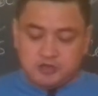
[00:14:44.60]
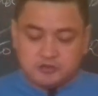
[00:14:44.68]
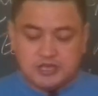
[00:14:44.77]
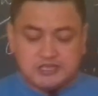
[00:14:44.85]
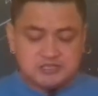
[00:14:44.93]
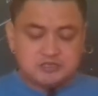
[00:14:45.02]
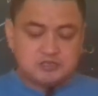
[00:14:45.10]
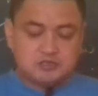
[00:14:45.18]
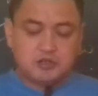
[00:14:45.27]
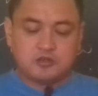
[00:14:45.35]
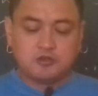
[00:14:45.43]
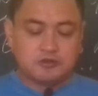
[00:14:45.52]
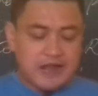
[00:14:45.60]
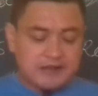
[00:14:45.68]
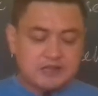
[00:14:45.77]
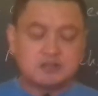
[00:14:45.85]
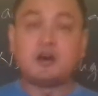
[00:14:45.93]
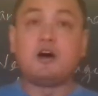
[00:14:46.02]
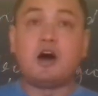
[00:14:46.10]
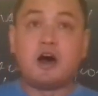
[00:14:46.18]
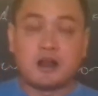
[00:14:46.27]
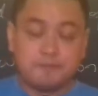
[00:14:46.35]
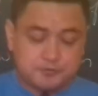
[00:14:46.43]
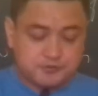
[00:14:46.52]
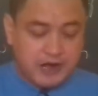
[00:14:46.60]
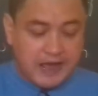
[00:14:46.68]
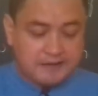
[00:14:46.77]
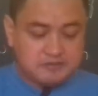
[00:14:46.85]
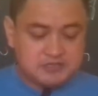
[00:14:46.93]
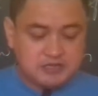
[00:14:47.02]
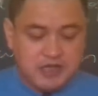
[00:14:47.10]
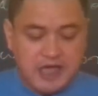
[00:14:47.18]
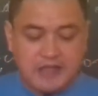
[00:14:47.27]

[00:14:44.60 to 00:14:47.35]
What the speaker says: This united the Arab tribes